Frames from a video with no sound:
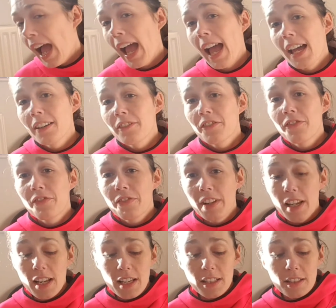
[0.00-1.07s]
and
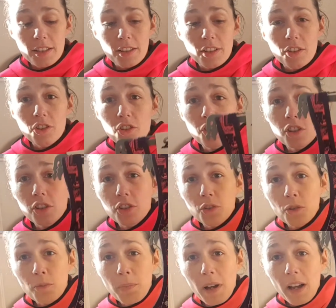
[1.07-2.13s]
it's shock
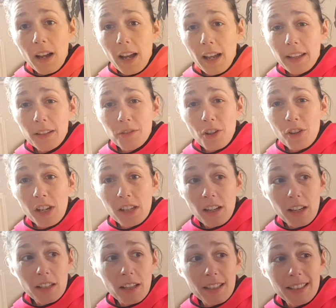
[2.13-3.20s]
absorber, and it was only
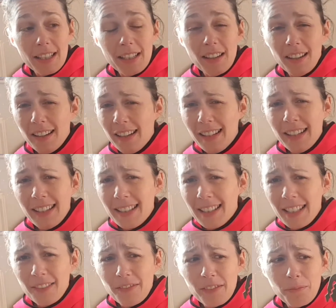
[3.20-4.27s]
£9.99
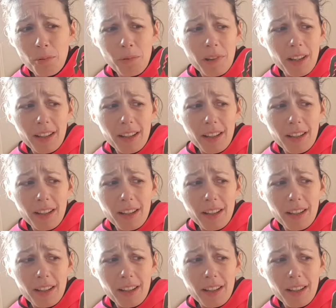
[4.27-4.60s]
instead of probably